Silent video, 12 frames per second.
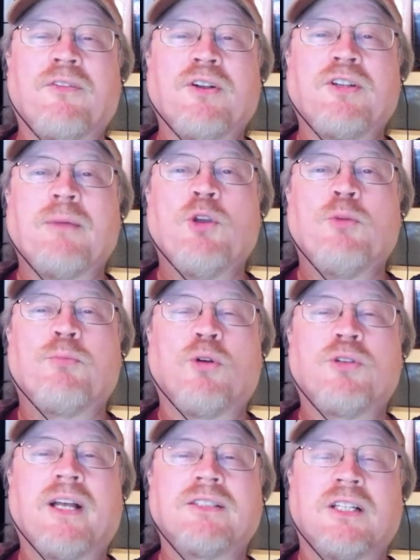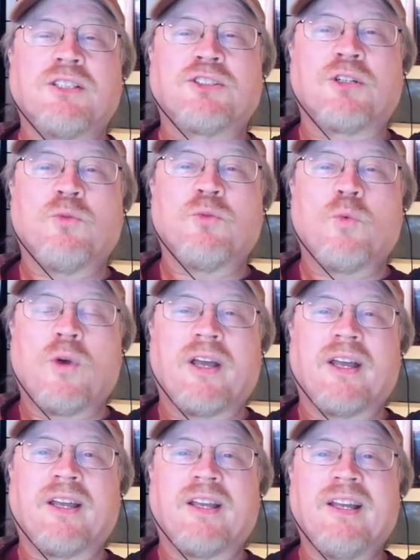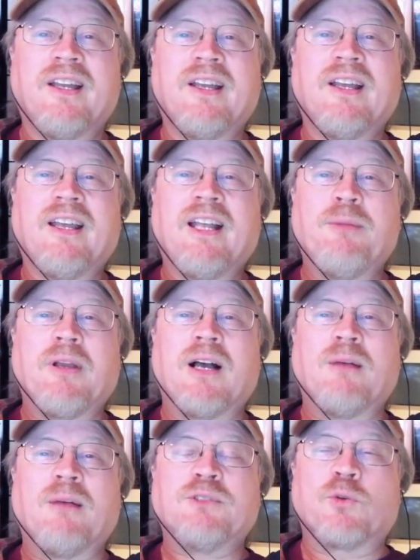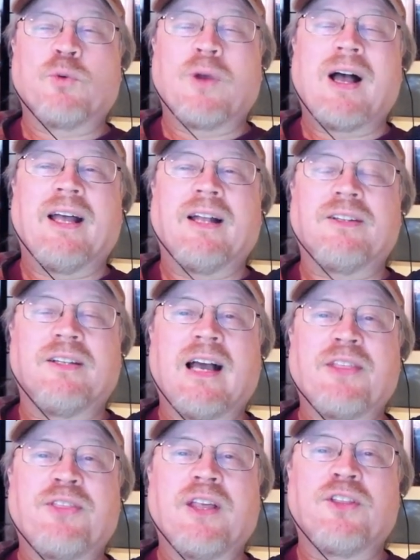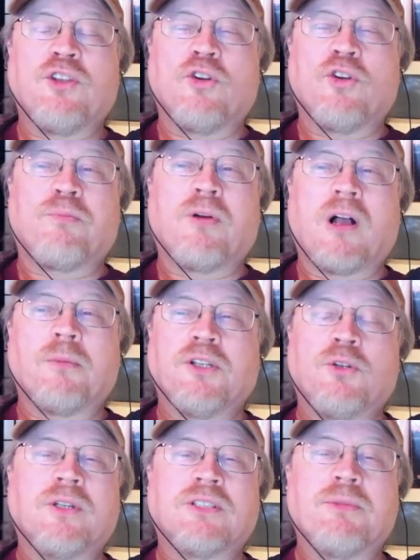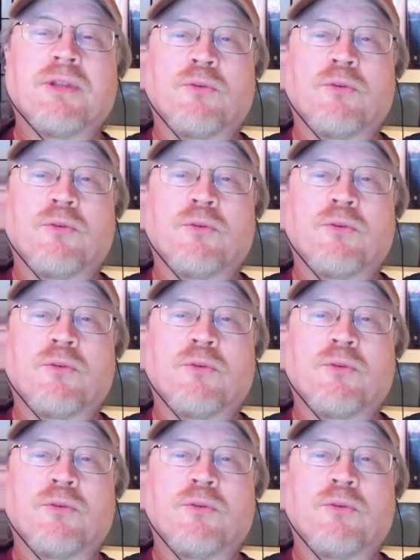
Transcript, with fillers: time you protest in a certain way it becomes a riot, I think that you're probably doing something